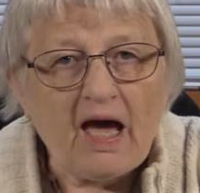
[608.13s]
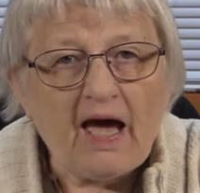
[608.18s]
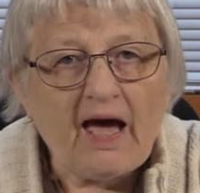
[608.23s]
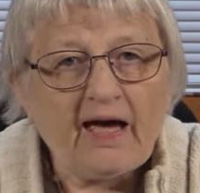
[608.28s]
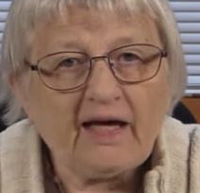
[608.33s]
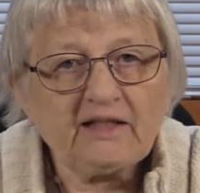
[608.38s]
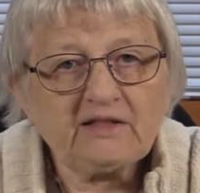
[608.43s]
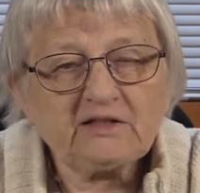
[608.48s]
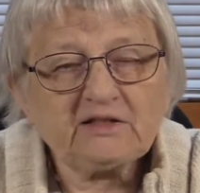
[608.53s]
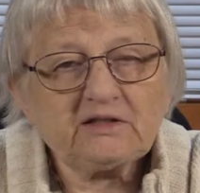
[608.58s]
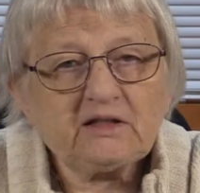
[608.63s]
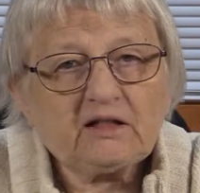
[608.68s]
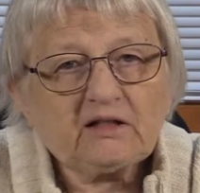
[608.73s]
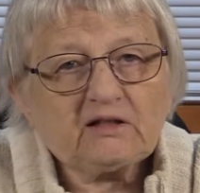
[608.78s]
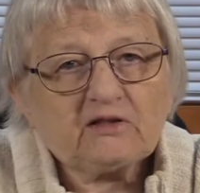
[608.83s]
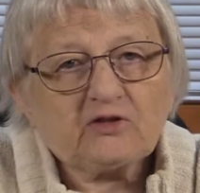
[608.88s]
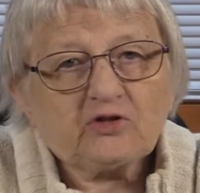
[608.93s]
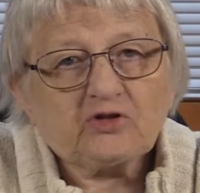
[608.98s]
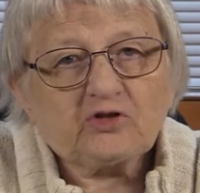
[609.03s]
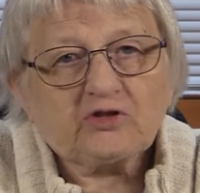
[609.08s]
I
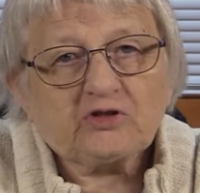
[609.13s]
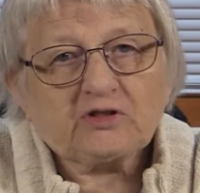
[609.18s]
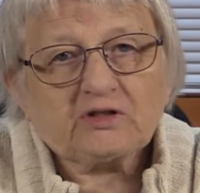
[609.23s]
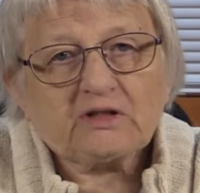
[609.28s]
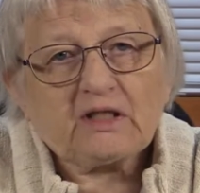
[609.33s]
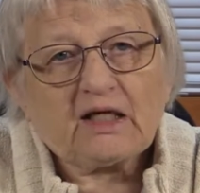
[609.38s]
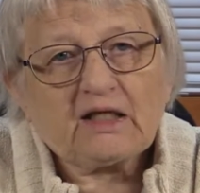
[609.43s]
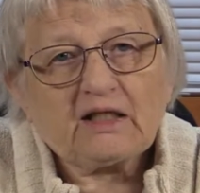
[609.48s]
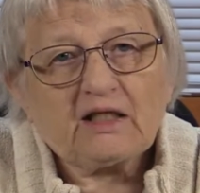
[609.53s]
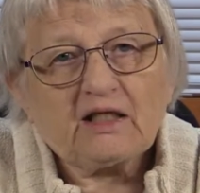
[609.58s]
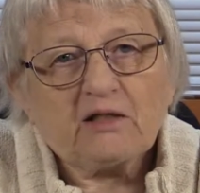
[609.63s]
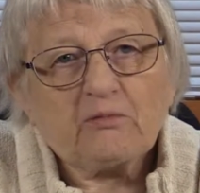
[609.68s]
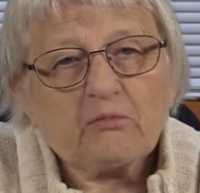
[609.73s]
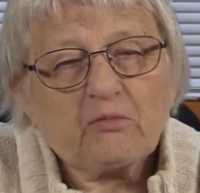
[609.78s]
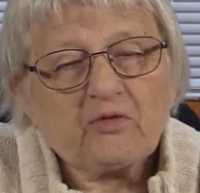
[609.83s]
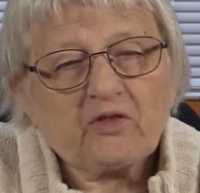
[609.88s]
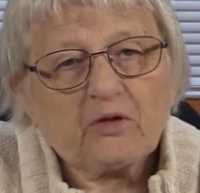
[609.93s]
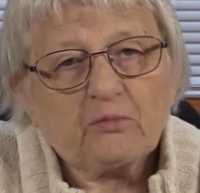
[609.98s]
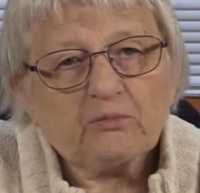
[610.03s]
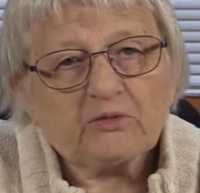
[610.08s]
started studying
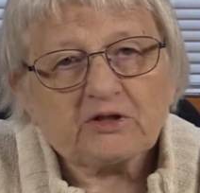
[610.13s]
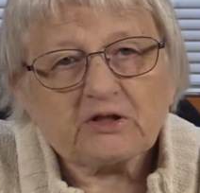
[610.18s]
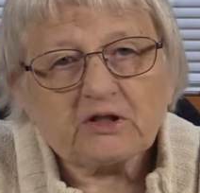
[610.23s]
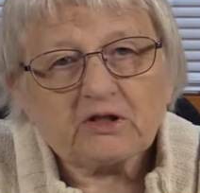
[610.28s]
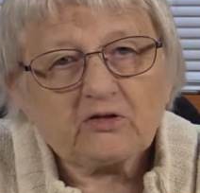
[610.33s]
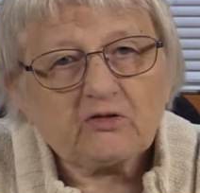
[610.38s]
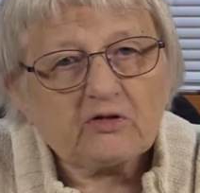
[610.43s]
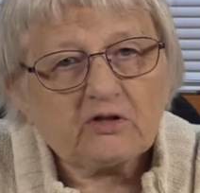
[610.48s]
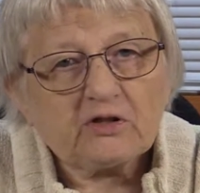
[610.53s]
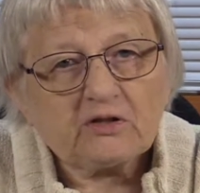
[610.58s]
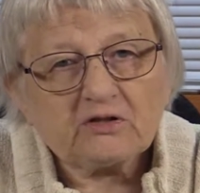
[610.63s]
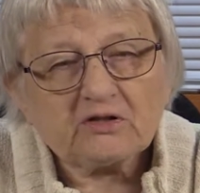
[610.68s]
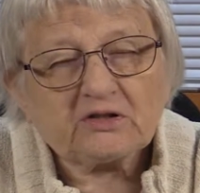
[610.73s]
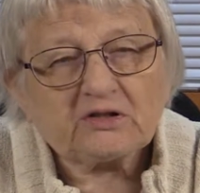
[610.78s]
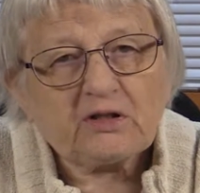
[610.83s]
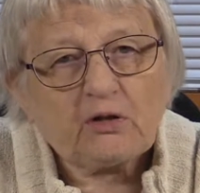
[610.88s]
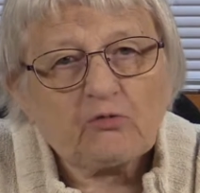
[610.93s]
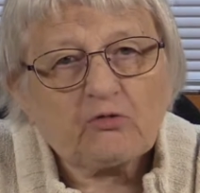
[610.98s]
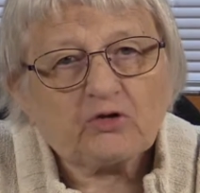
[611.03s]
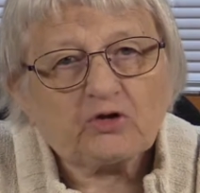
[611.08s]
the materials
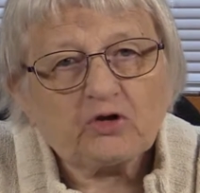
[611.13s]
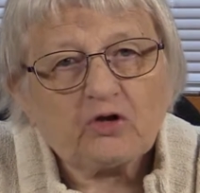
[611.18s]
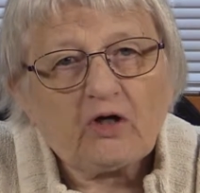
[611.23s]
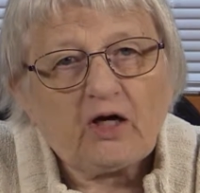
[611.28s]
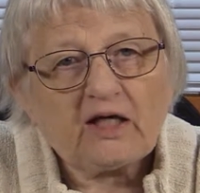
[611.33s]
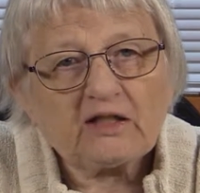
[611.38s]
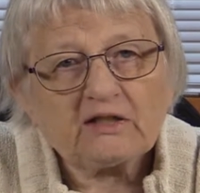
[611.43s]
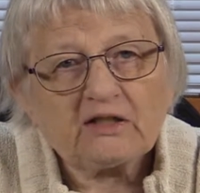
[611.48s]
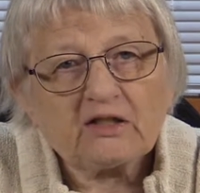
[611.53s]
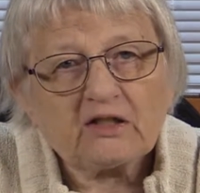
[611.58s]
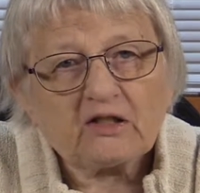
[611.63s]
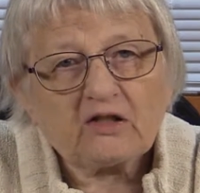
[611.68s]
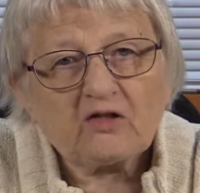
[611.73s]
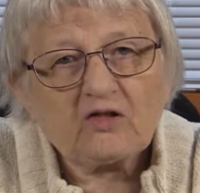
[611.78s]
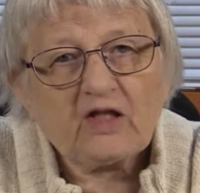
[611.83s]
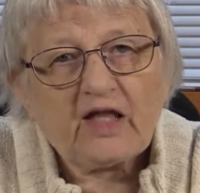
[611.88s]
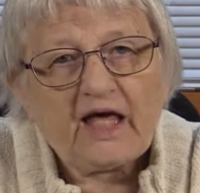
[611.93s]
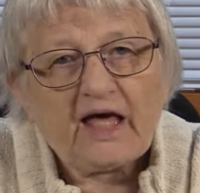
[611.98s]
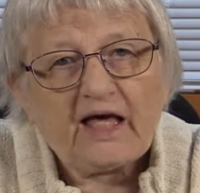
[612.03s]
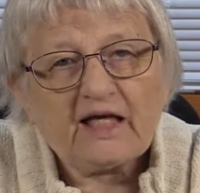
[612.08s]
that were taught in a
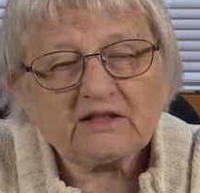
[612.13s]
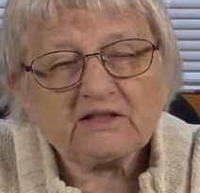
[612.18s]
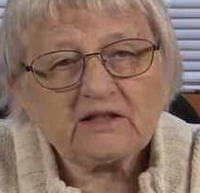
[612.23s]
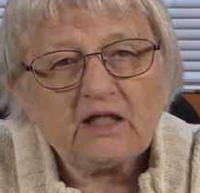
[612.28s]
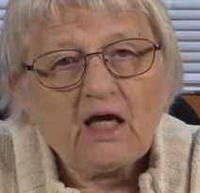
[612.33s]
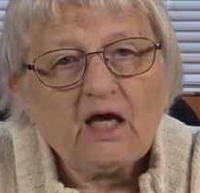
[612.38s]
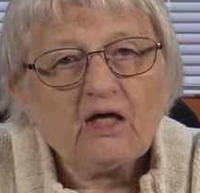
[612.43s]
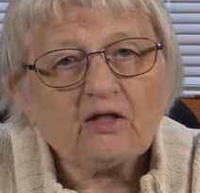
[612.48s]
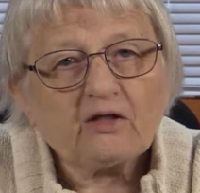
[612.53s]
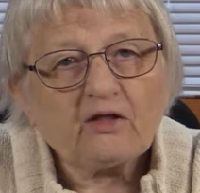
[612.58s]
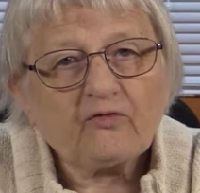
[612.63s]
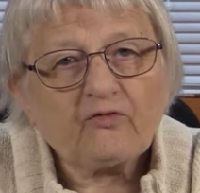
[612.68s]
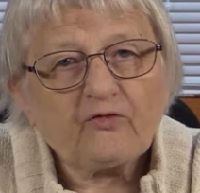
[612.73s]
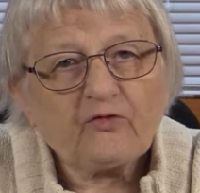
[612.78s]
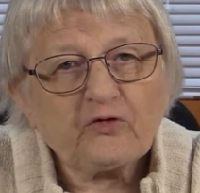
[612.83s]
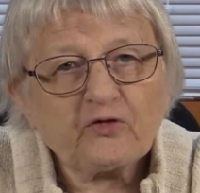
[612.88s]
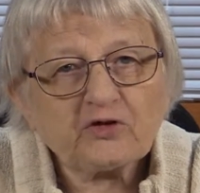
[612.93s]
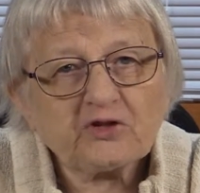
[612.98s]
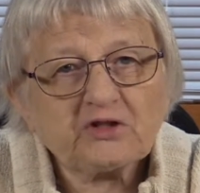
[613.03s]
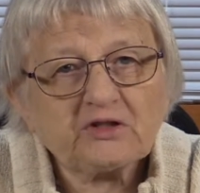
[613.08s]
class the
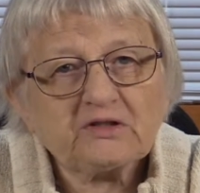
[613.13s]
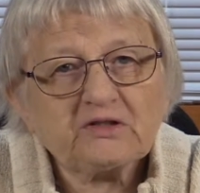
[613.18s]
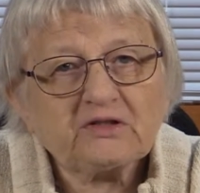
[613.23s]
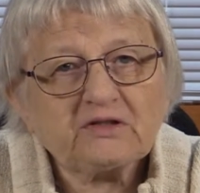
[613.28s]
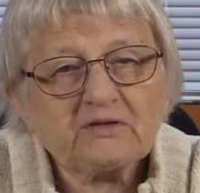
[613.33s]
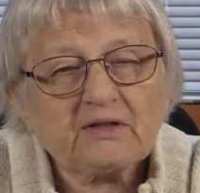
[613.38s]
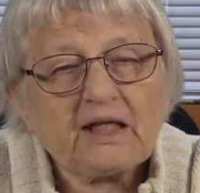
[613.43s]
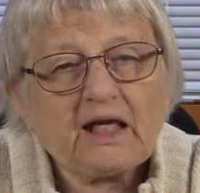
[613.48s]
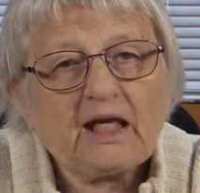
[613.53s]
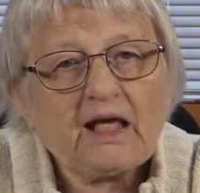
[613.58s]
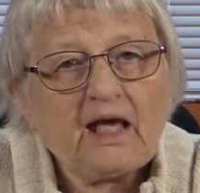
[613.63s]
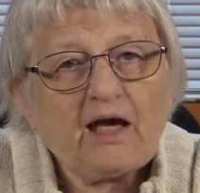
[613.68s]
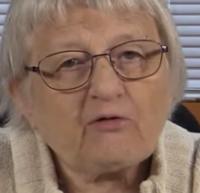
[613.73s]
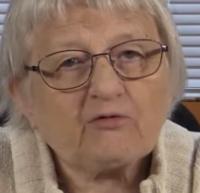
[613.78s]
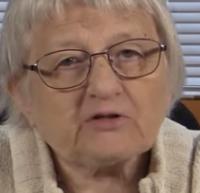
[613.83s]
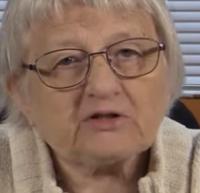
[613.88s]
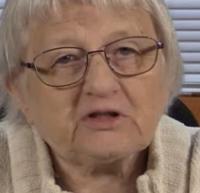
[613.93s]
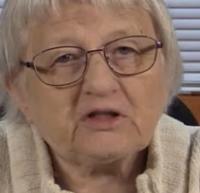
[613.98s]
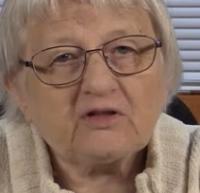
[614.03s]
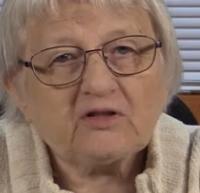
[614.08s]
first day I
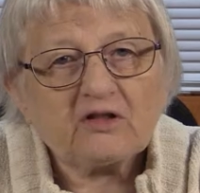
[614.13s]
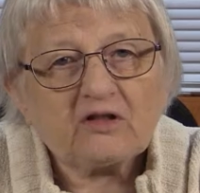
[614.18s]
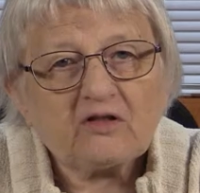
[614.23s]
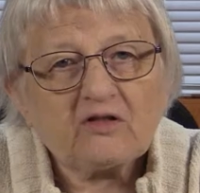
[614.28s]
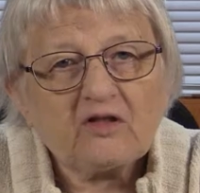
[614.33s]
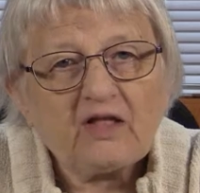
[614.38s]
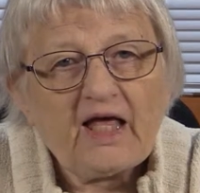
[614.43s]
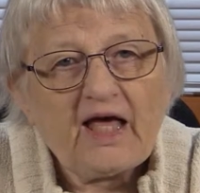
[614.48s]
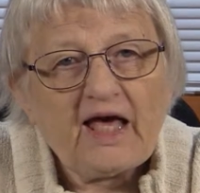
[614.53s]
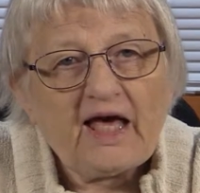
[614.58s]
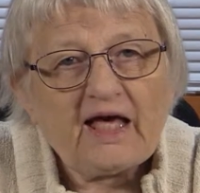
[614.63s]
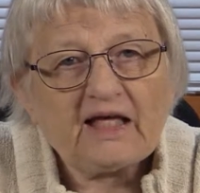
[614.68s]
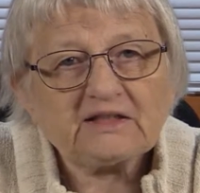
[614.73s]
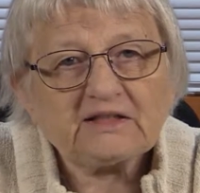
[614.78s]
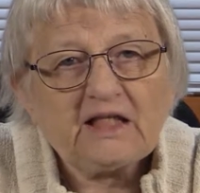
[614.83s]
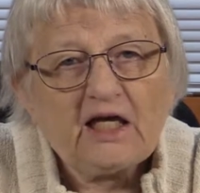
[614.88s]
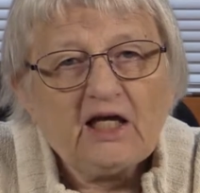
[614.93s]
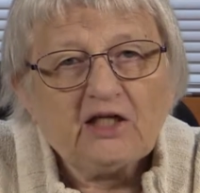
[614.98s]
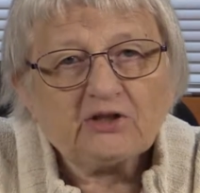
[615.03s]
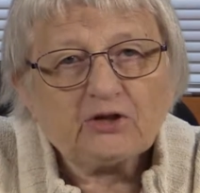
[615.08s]
was in the class.